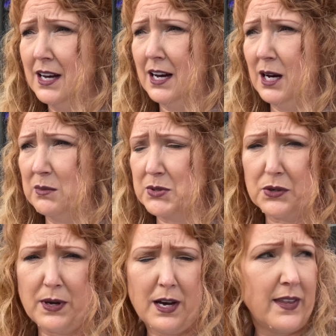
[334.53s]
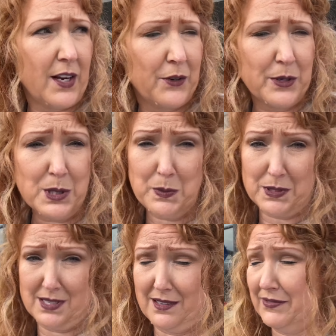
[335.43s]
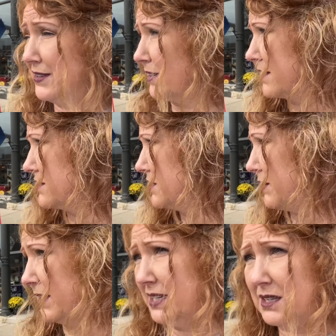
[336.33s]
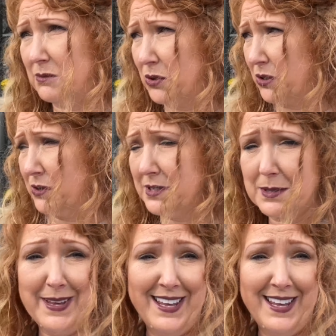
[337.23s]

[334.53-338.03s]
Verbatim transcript: Um, so it had that Christmas stuff in there because, you know, I needed more Christmas.